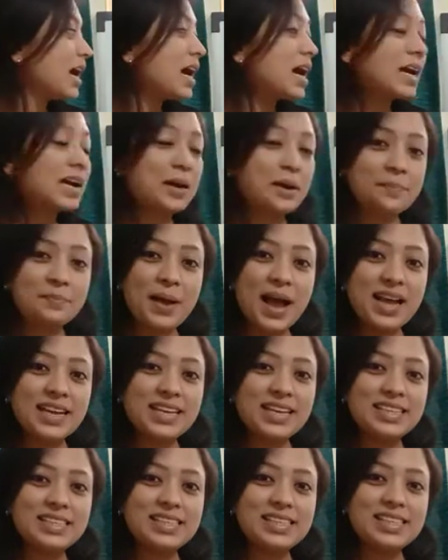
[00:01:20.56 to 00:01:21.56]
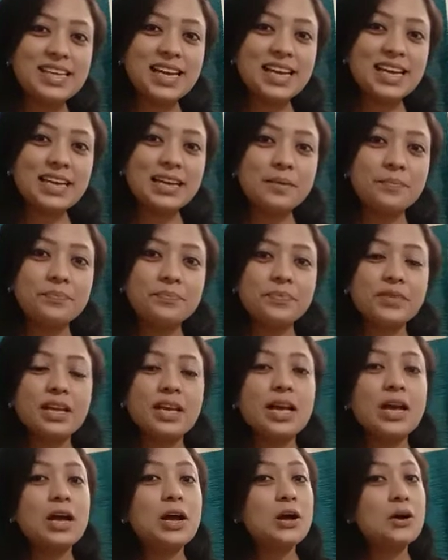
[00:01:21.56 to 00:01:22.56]
companion cell,
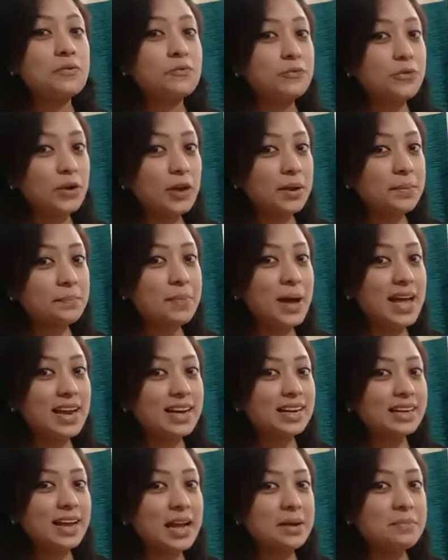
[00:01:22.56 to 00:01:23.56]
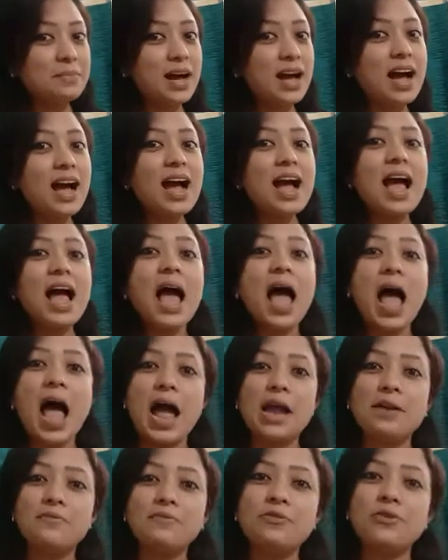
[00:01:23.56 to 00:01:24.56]
phloem parenchyma
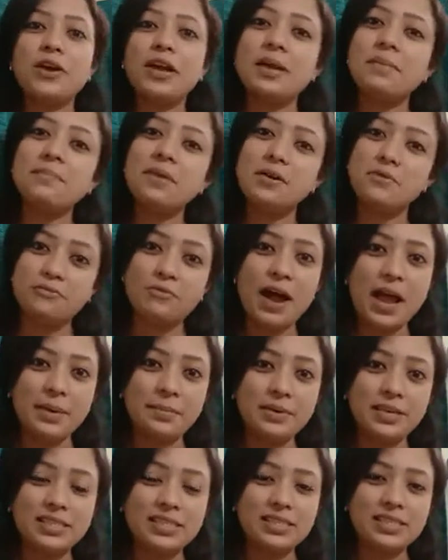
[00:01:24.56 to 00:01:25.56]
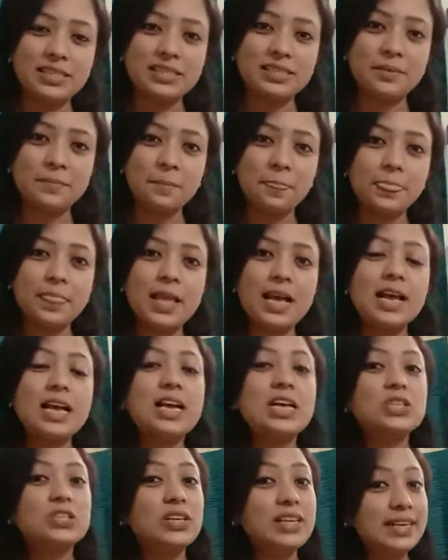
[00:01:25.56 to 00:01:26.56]
and phloem fibers.
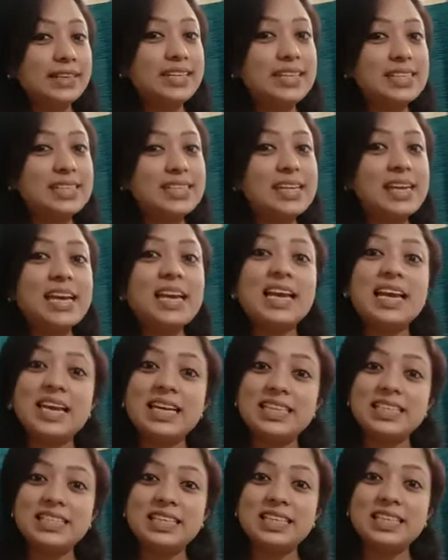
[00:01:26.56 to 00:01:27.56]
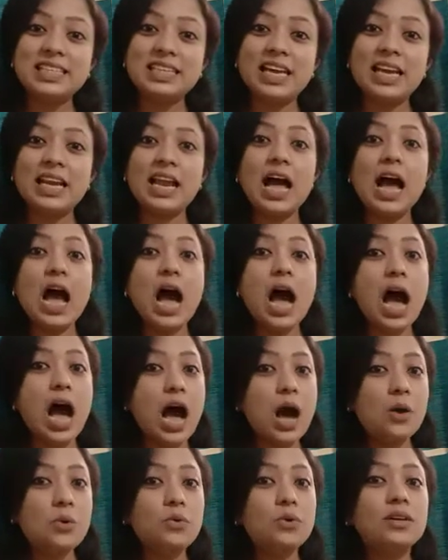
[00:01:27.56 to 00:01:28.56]
So let us see in detail
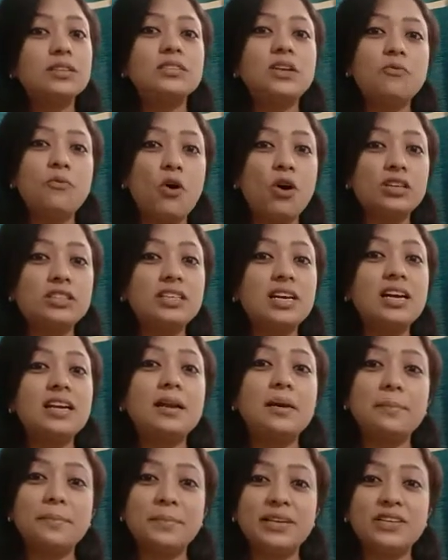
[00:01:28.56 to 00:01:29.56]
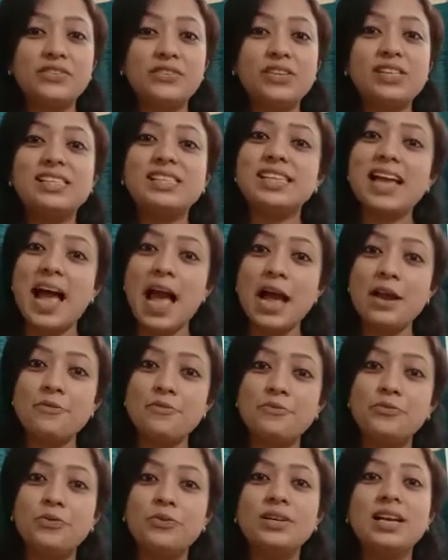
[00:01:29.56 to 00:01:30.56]
how the water, minerals and
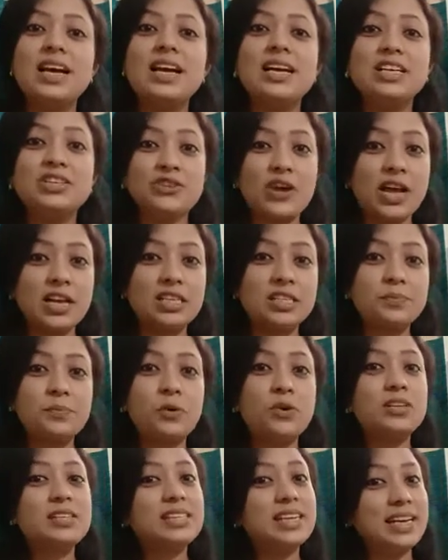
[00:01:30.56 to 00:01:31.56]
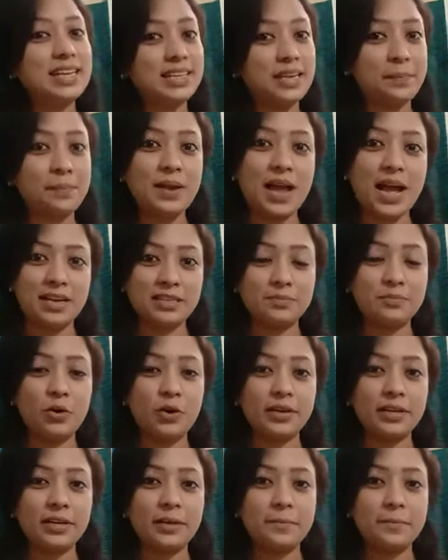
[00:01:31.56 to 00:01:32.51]
food transports in the plant body.